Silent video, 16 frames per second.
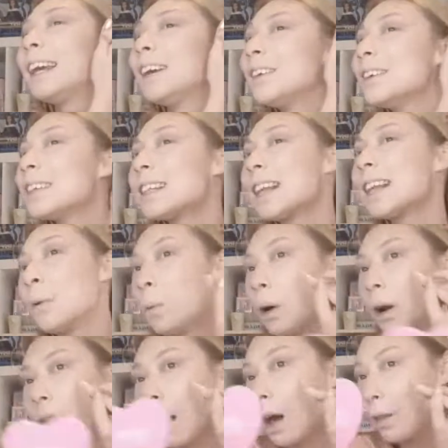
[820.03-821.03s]
he was like,
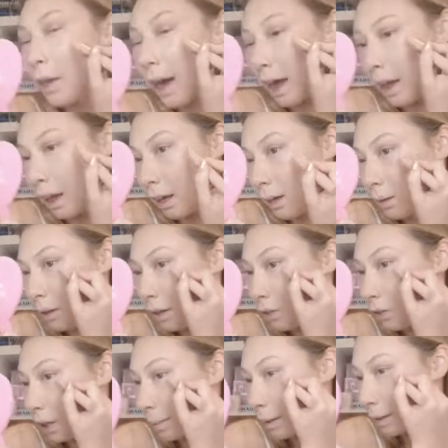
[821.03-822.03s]
what are they? And in the
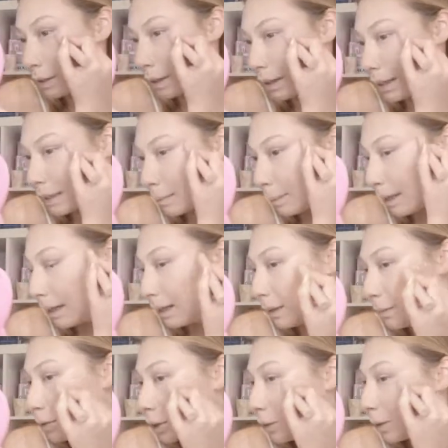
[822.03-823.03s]
dream, I was like explaining
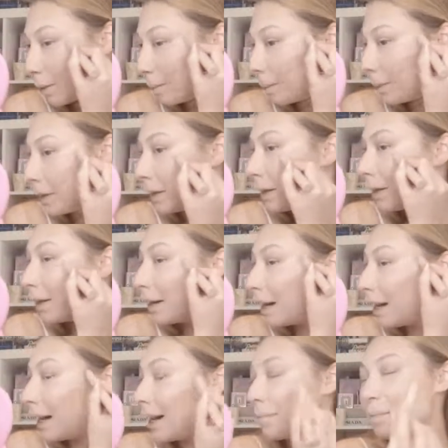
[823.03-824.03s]
them to him.
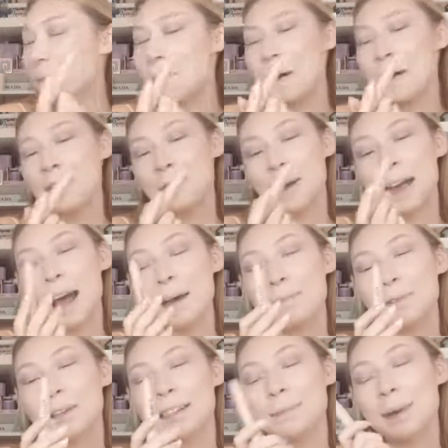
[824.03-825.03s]
By the way, I'm
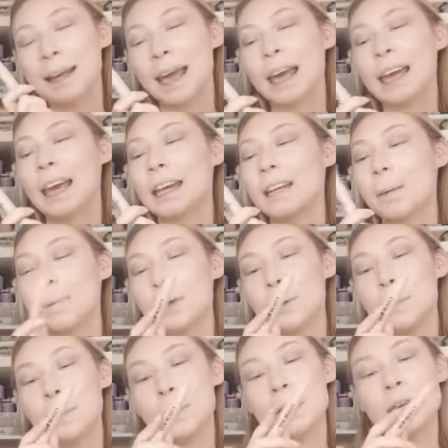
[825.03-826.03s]
using my
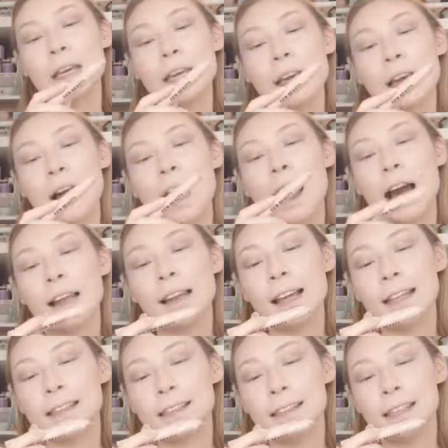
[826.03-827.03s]
KKW Beauty
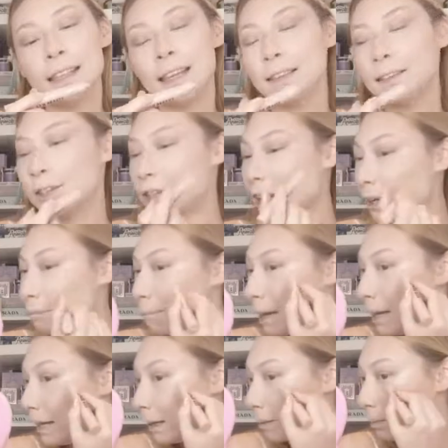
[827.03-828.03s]
highlight stick in the shade
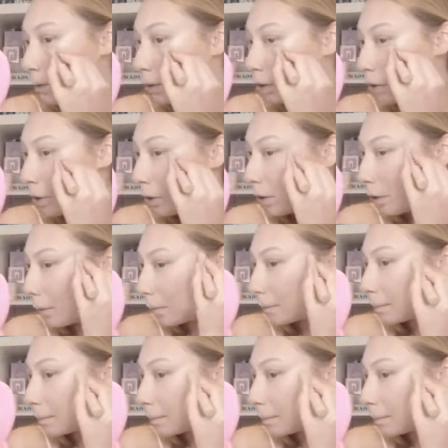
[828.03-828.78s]
Medium 2.